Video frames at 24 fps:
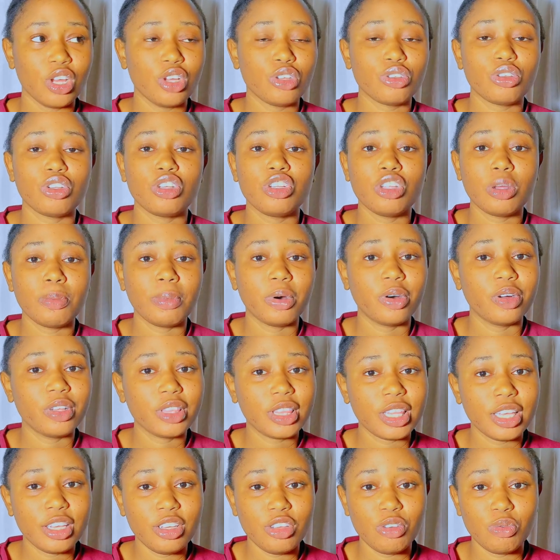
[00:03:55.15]
So the number one
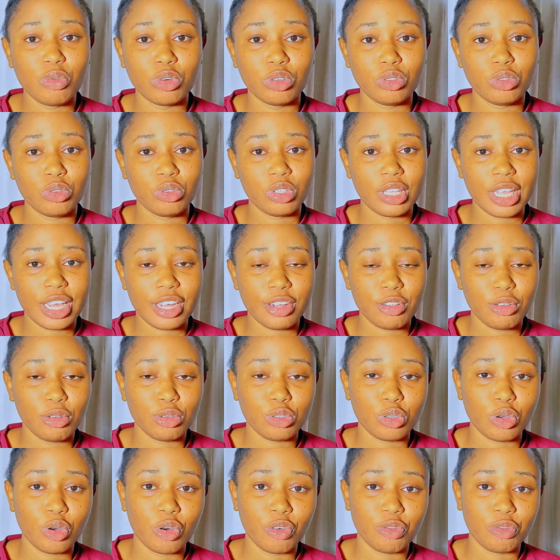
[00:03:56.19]
thing you want to take
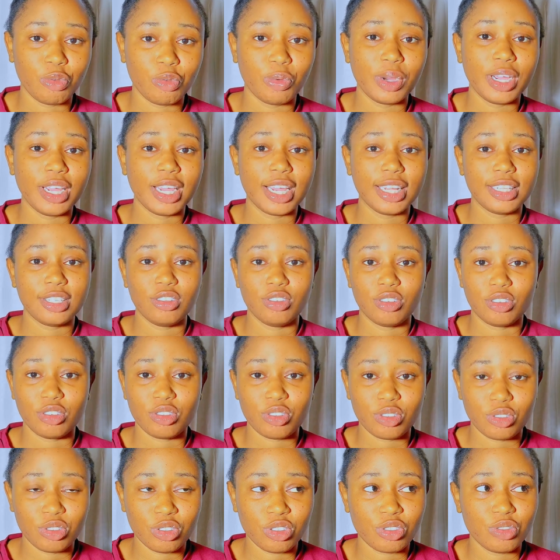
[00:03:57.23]
note of when getting your
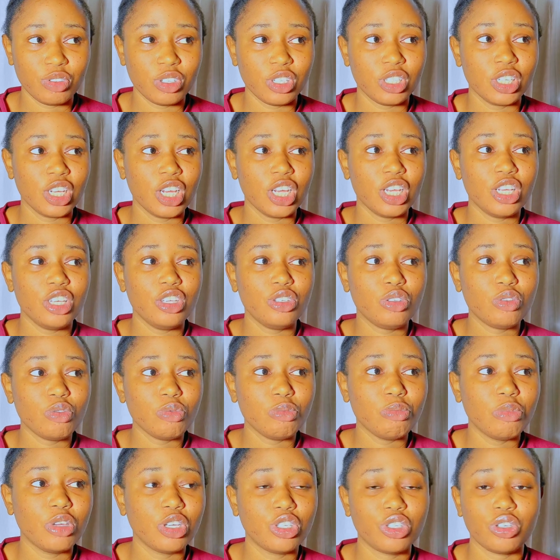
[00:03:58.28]
sunscreen is to
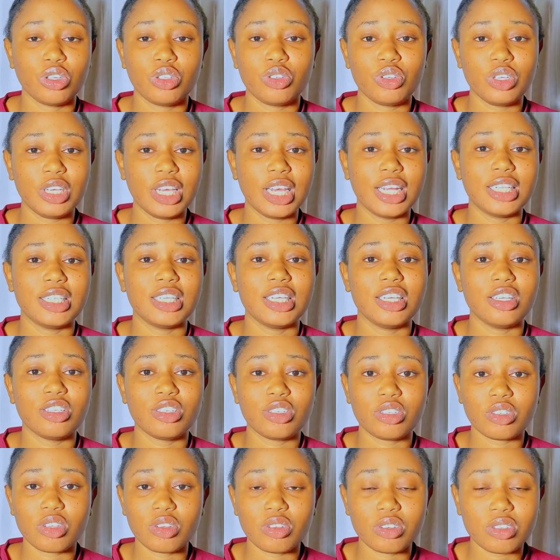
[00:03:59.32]
make sure to get a
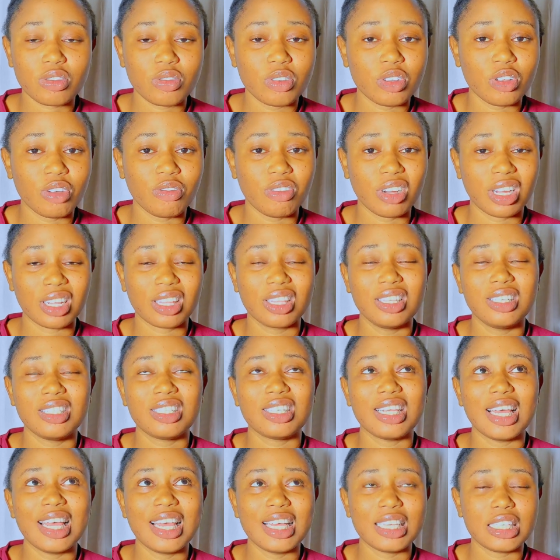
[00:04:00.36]
sunscreen of at
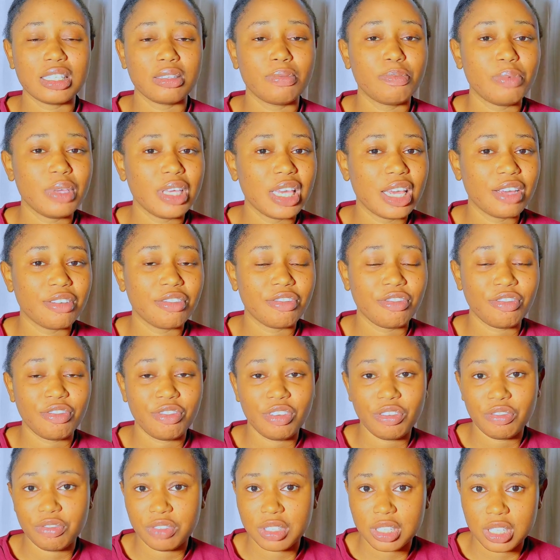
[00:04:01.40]
least SPF
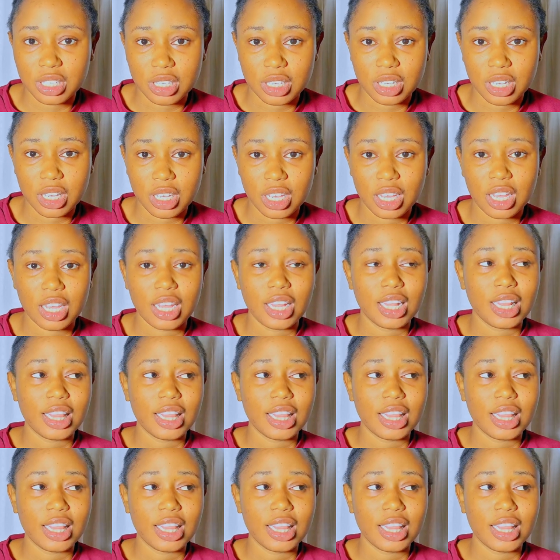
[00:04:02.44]
50.